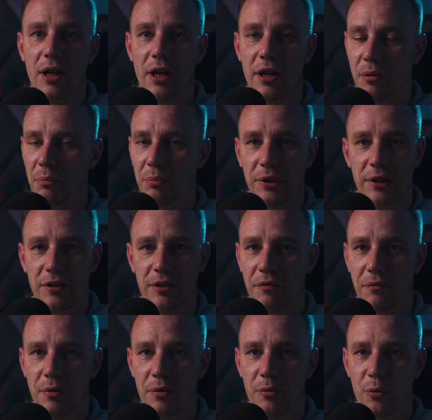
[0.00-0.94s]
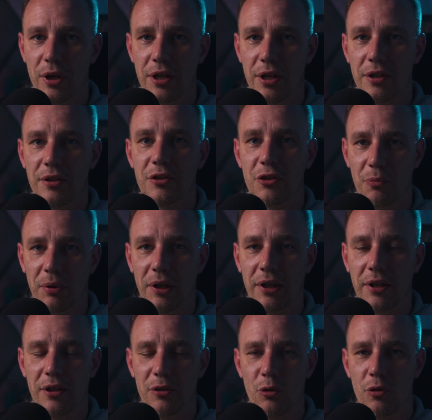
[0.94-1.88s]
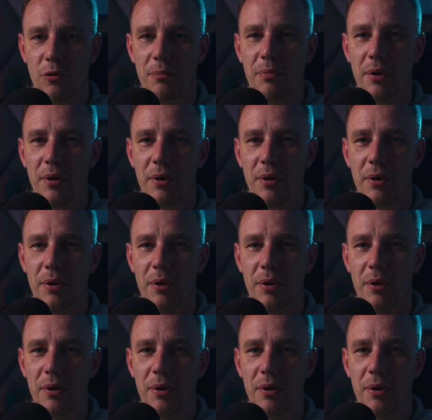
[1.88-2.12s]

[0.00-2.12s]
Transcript: a complete different way to play your